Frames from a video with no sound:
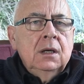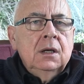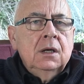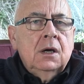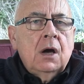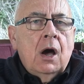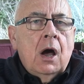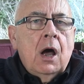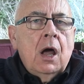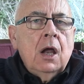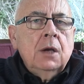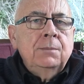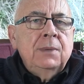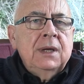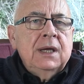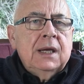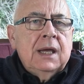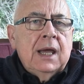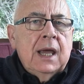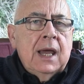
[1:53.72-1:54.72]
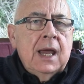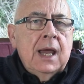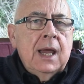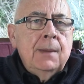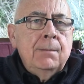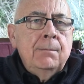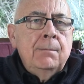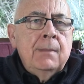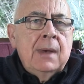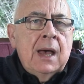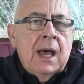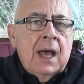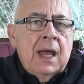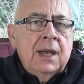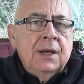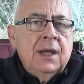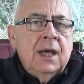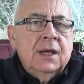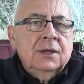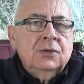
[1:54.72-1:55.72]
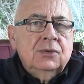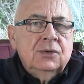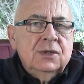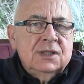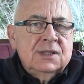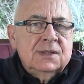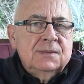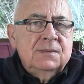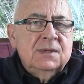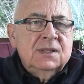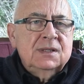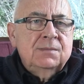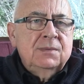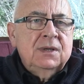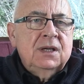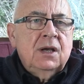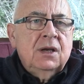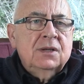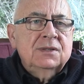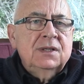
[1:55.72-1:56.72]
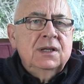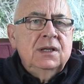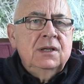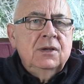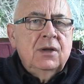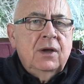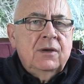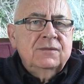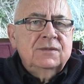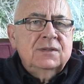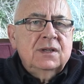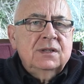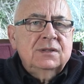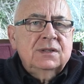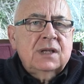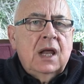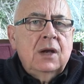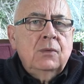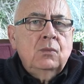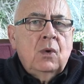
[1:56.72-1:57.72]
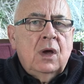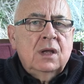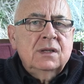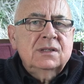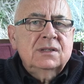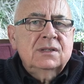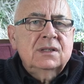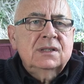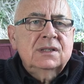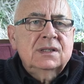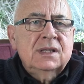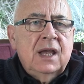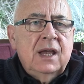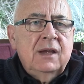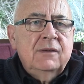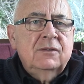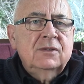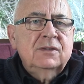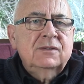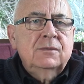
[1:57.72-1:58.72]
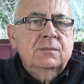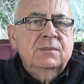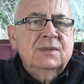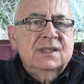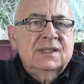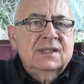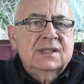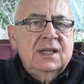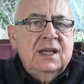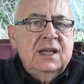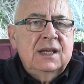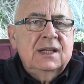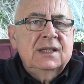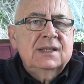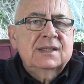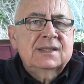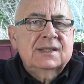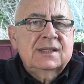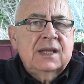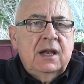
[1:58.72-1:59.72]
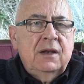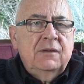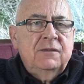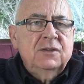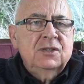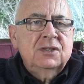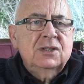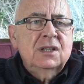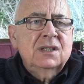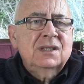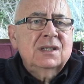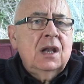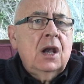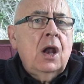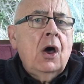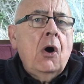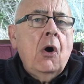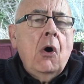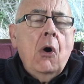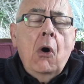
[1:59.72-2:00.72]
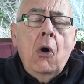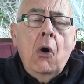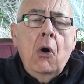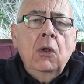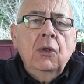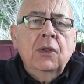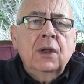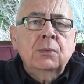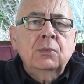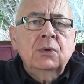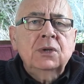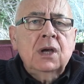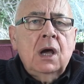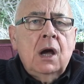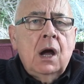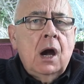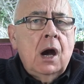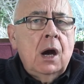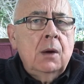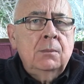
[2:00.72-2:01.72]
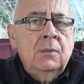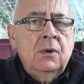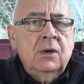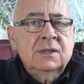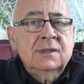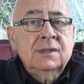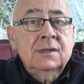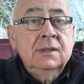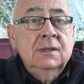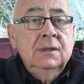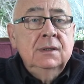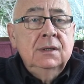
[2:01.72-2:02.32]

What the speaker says: God became man at Christmas because he loves us and wants to save us from sin and selfishness and all that would harm us.